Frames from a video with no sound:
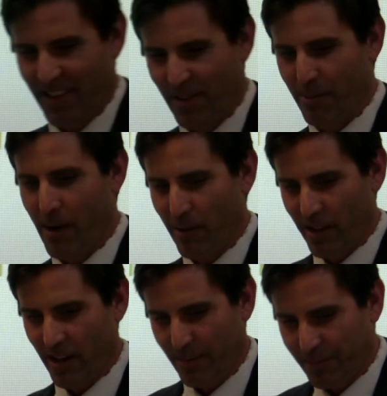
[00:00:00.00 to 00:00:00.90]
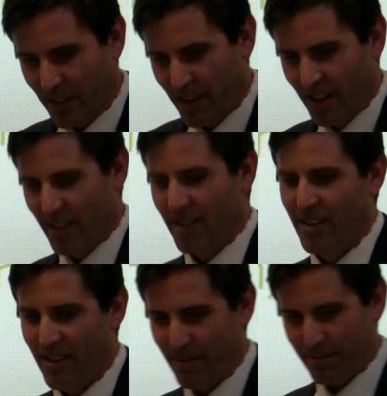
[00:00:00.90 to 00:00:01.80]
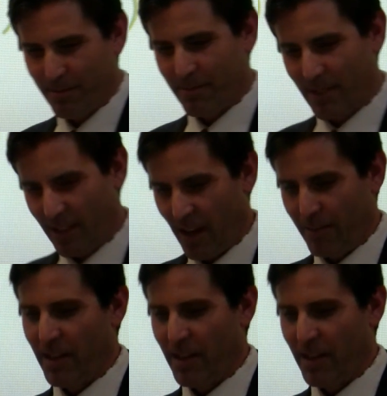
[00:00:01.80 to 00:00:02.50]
then we might run out. Okay,